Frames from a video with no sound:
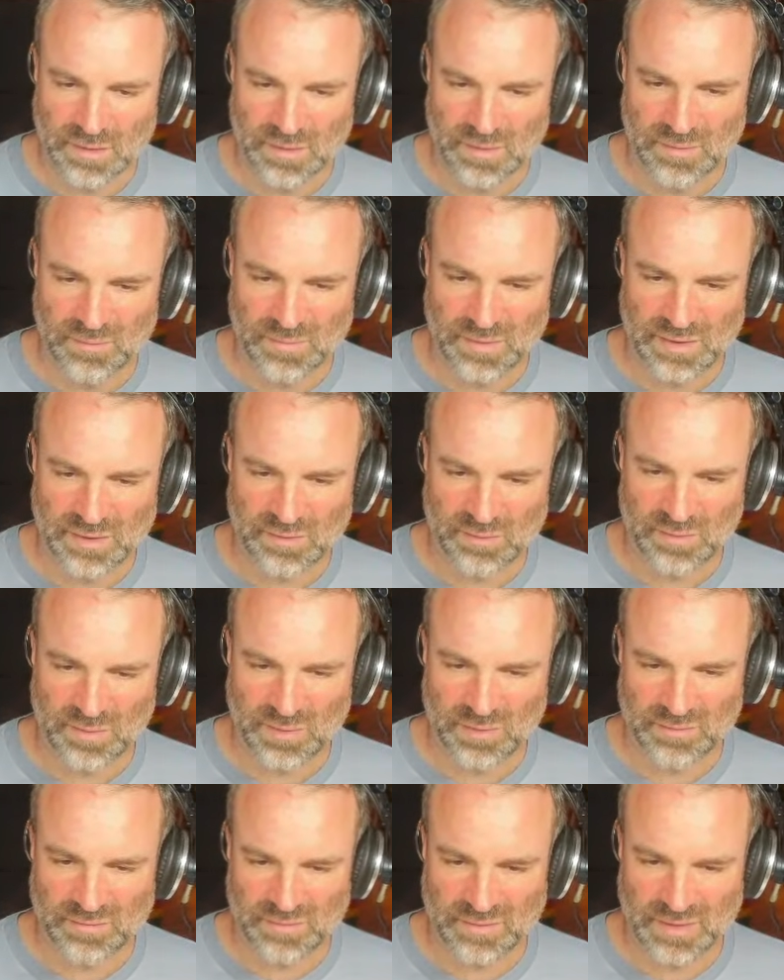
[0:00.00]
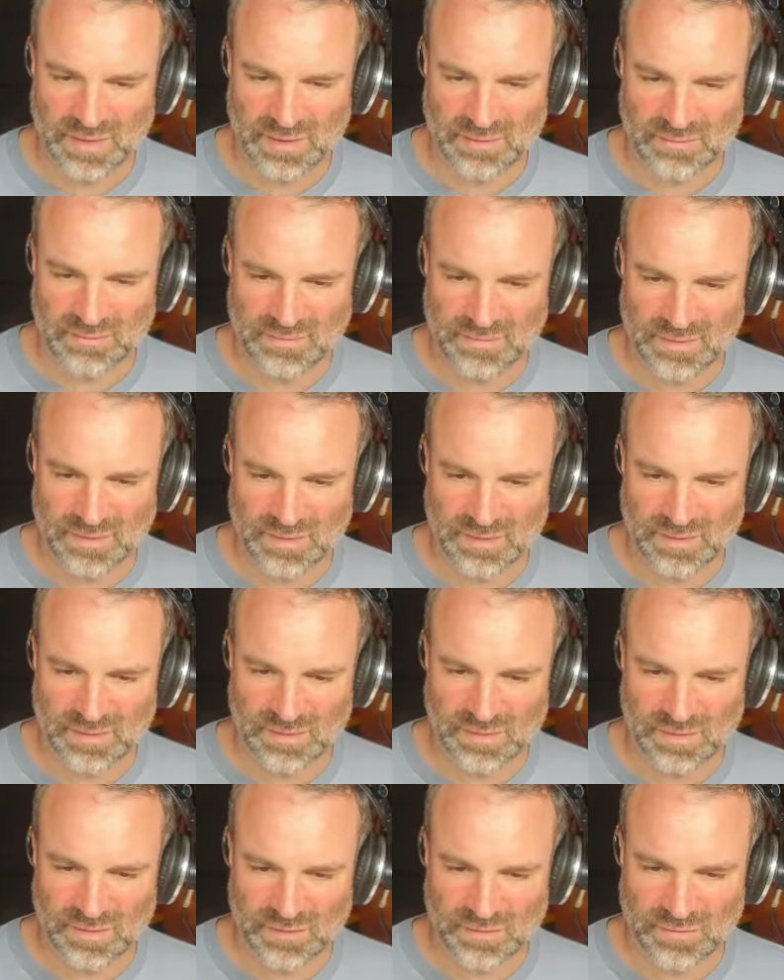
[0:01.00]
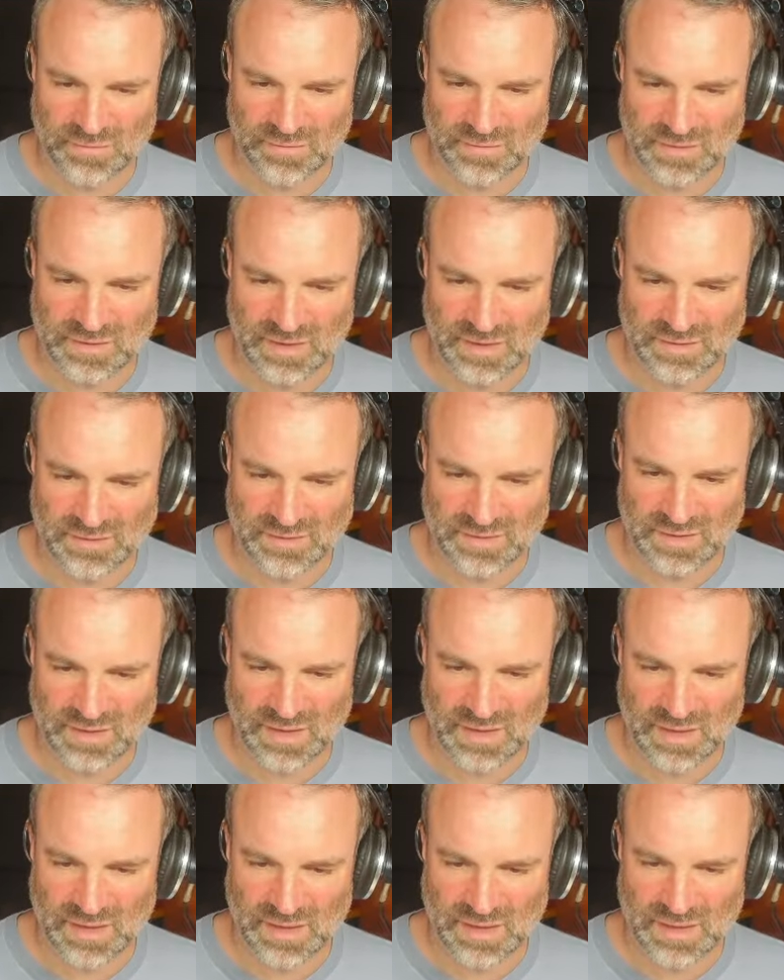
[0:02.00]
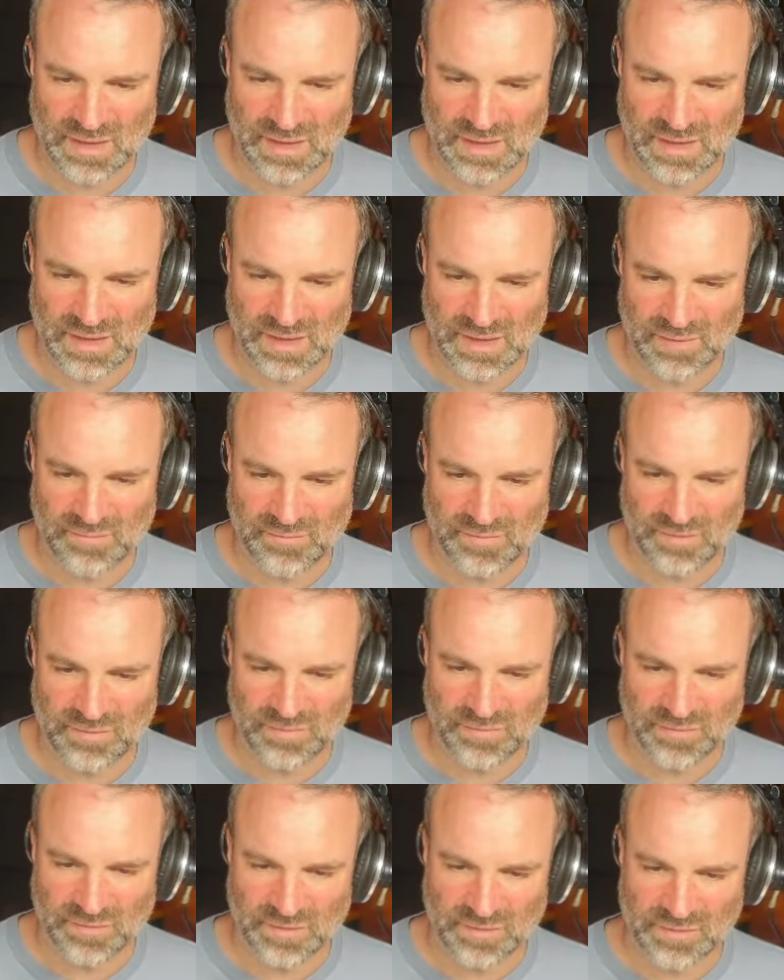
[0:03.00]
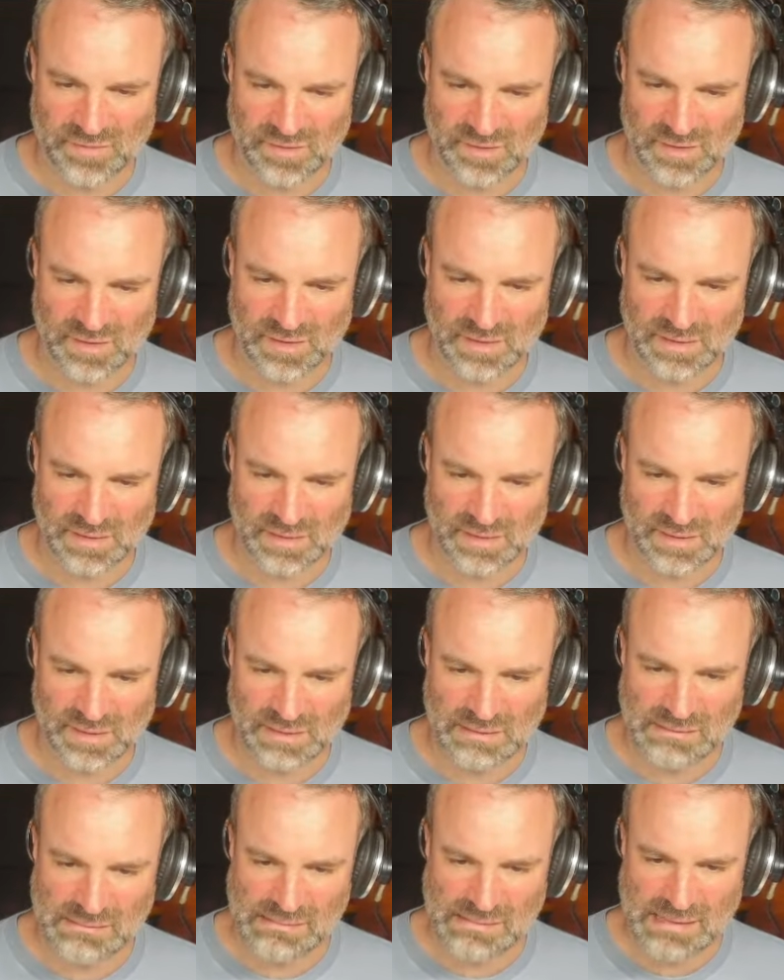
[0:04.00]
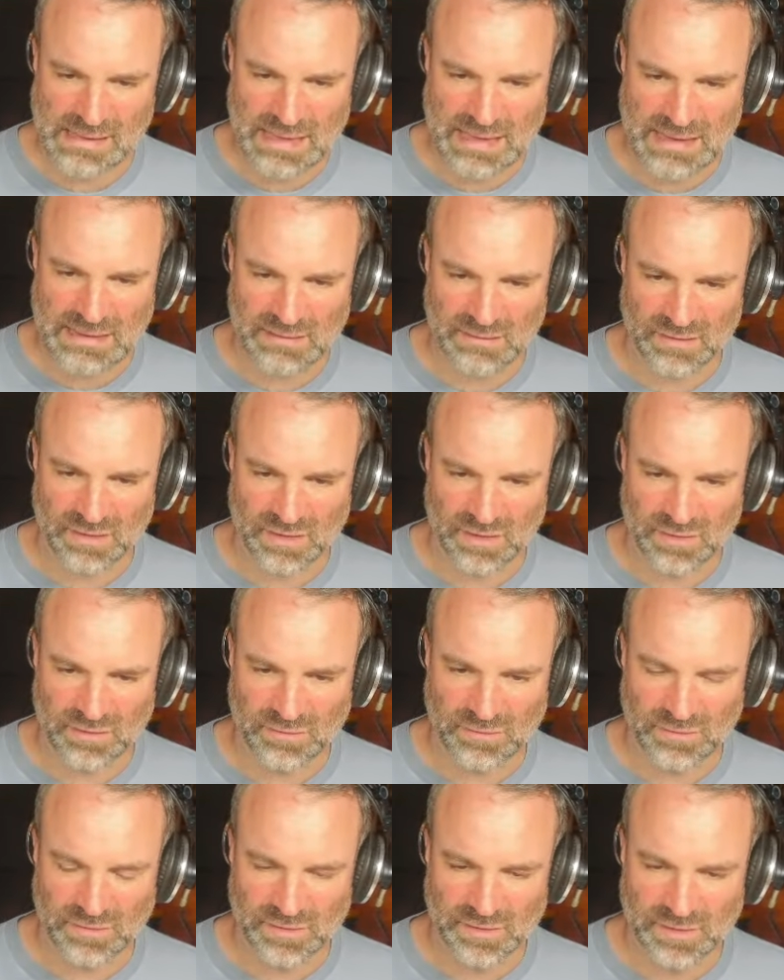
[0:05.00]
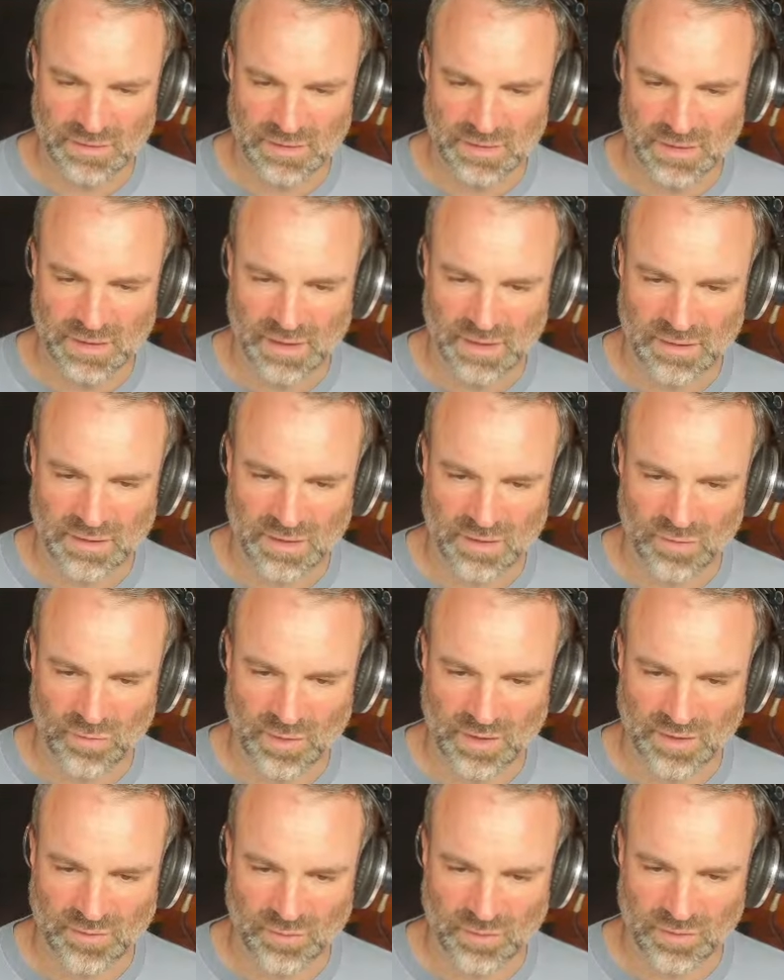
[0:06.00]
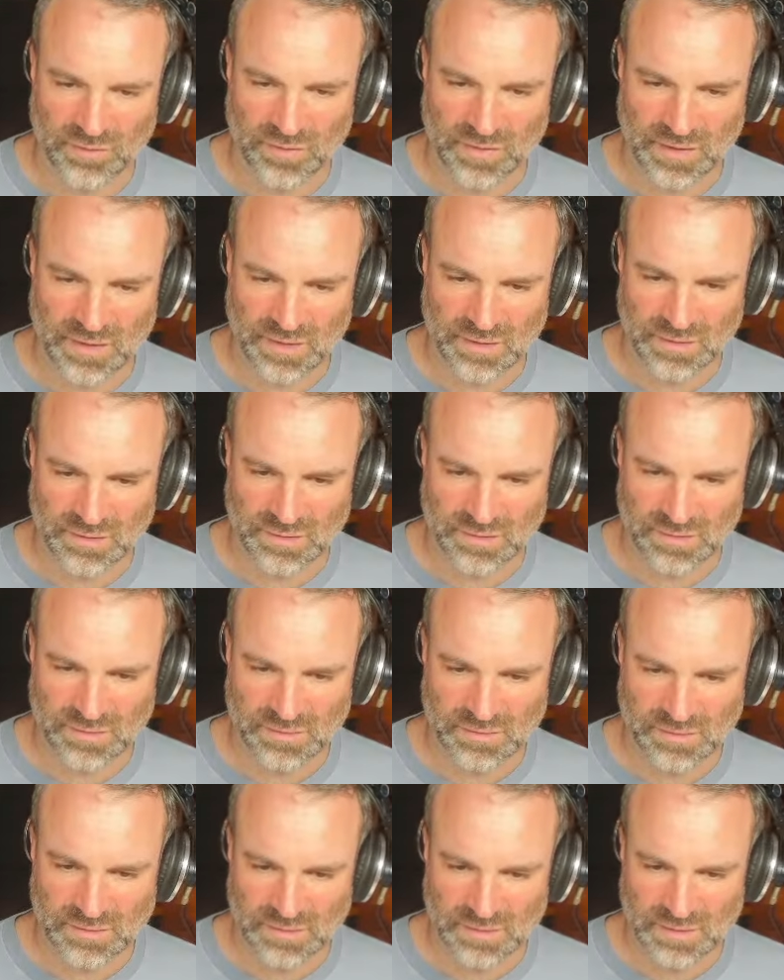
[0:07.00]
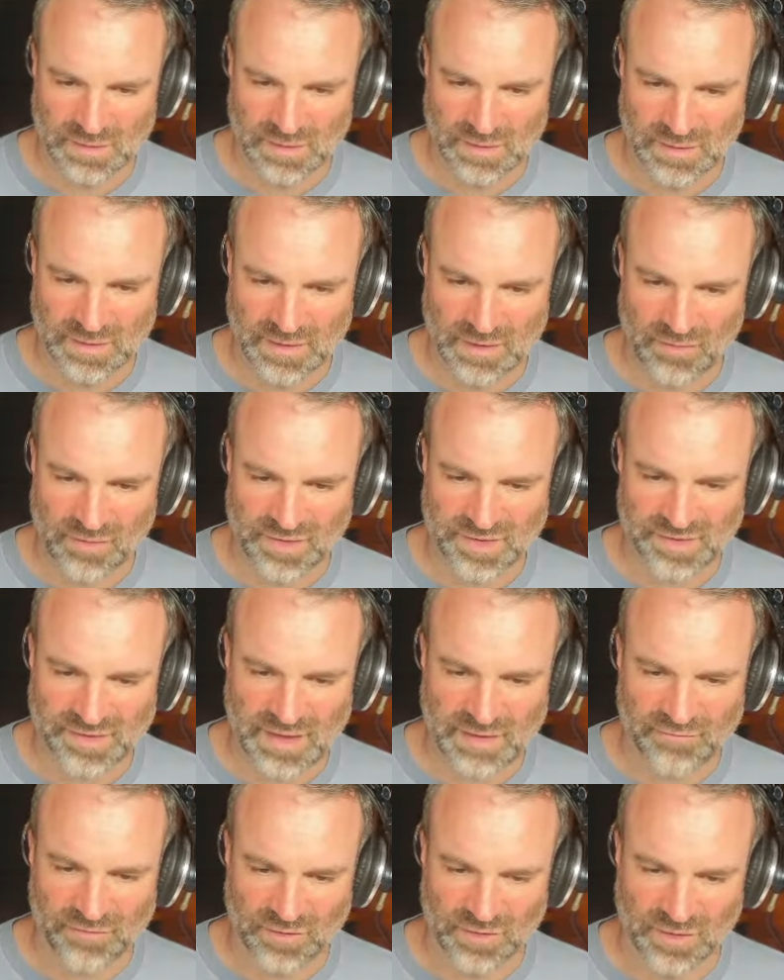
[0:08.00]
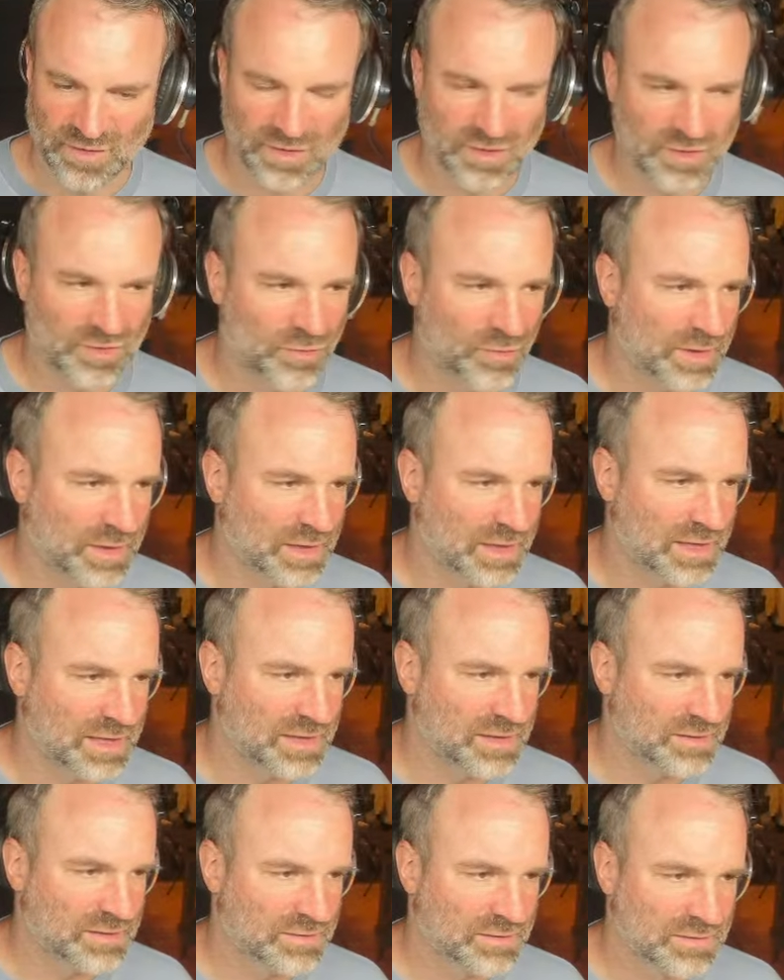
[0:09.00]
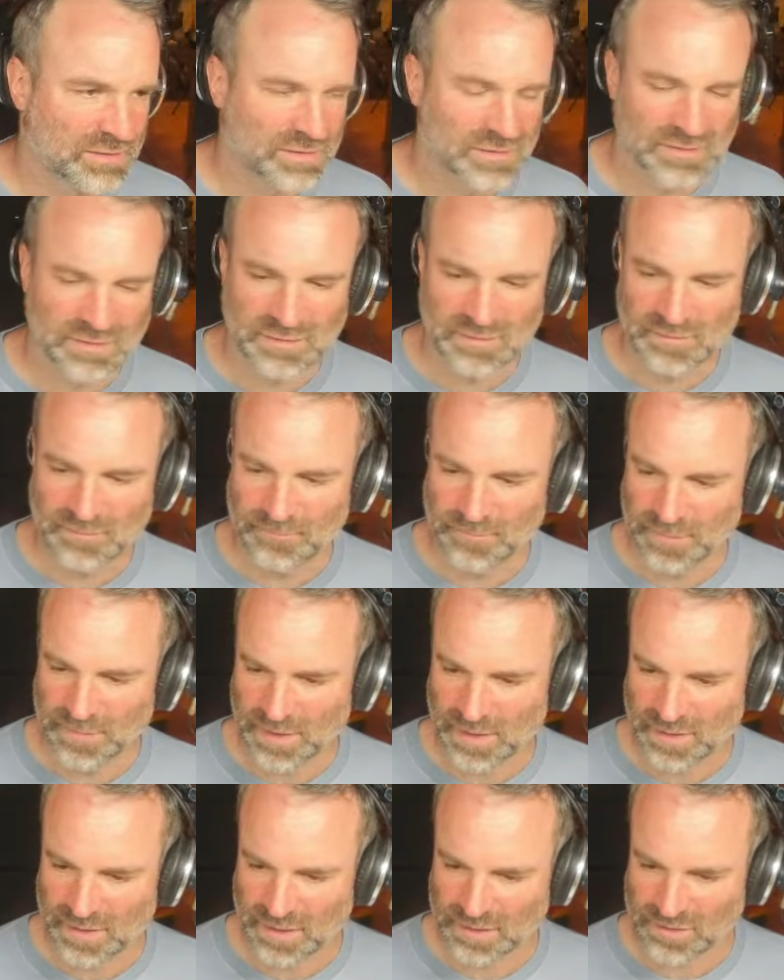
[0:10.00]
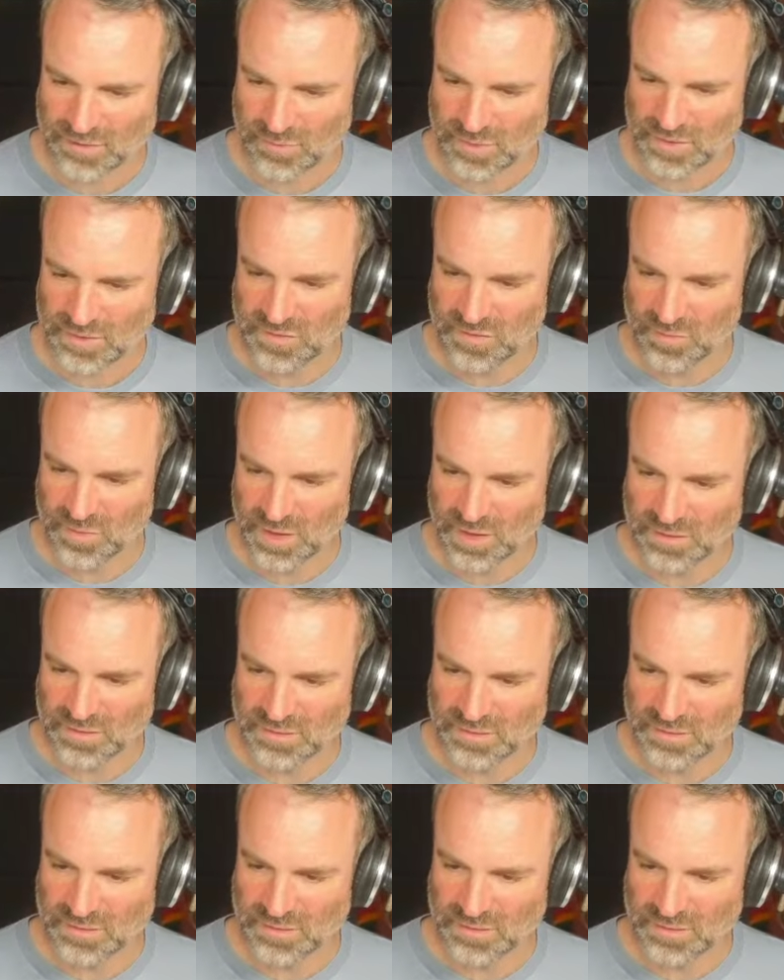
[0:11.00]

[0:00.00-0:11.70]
PWM rate, cutoff attack decay, input filter. Yeah, I don't know which one of these. There are 7, annoyingly, and that's going to be too much.